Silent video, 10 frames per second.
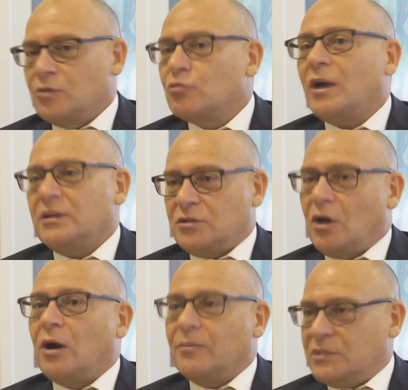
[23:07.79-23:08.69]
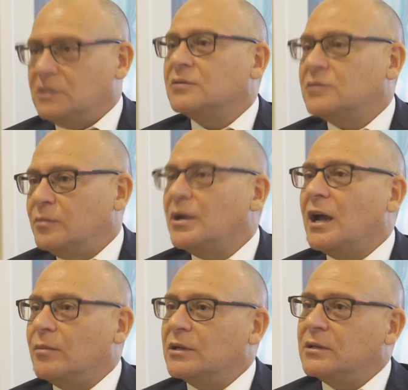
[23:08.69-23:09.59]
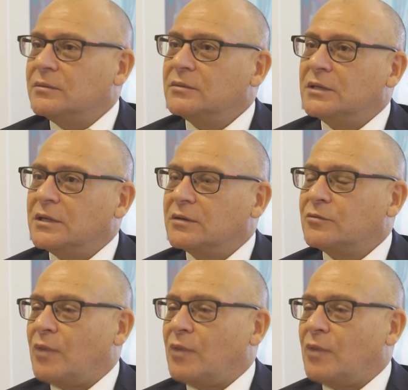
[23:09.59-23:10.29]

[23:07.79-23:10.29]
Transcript: great time to be able to, you know,